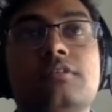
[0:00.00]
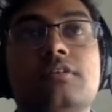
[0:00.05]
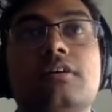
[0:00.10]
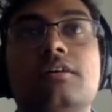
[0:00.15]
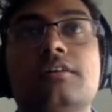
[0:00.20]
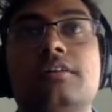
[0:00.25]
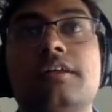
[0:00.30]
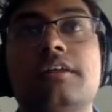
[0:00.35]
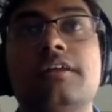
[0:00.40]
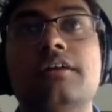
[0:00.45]

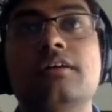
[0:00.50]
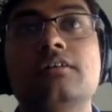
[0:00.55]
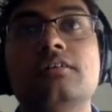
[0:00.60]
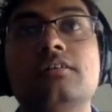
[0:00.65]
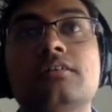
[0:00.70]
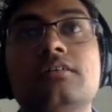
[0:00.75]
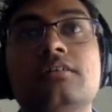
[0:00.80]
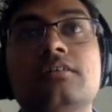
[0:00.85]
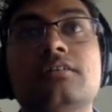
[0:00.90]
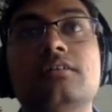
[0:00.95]
data.
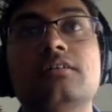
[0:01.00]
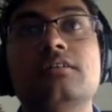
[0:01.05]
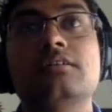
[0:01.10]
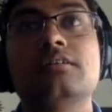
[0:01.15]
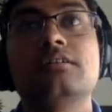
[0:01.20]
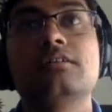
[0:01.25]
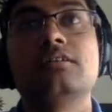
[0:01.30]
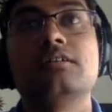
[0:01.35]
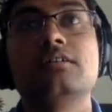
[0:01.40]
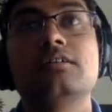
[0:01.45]

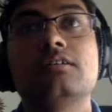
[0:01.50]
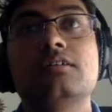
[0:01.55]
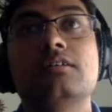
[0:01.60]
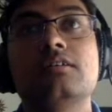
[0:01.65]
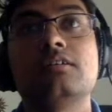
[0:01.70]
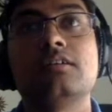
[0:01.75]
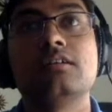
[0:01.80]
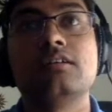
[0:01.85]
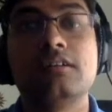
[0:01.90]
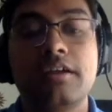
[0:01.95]

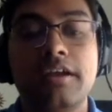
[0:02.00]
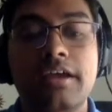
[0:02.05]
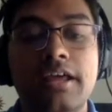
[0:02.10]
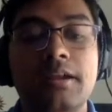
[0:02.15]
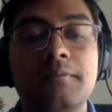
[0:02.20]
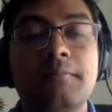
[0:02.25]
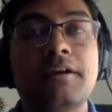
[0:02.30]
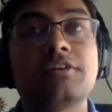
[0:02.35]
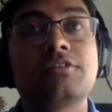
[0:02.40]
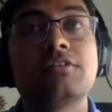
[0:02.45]
And
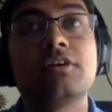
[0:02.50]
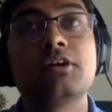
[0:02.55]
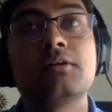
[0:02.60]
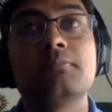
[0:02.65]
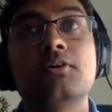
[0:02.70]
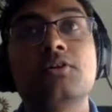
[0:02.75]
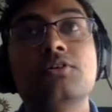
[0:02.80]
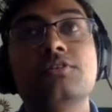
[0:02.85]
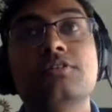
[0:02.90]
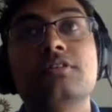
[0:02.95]
I'm actually going to
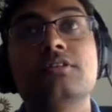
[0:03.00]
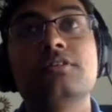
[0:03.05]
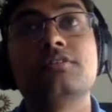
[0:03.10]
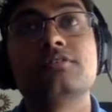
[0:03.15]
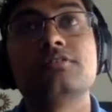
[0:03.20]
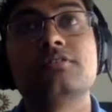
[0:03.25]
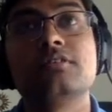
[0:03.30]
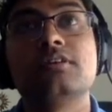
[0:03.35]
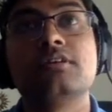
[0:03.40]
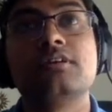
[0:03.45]
post
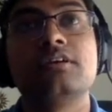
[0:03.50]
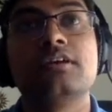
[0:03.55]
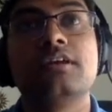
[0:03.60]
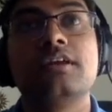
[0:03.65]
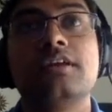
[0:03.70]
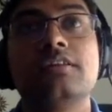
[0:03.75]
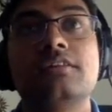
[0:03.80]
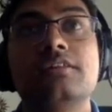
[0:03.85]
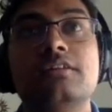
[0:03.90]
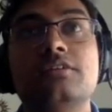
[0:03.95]
this
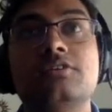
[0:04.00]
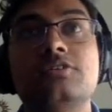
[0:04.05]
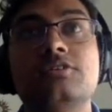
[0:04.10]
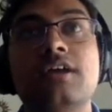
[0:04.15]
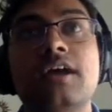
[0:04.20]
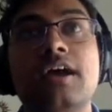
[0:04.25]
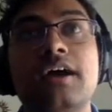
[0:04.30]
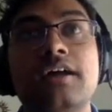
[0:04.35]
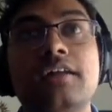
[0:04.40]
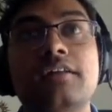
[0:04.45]
in the
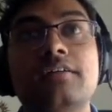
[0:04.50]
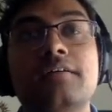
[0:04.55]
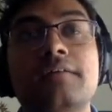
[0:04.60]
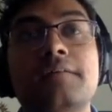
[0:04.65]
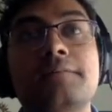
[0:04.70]
chat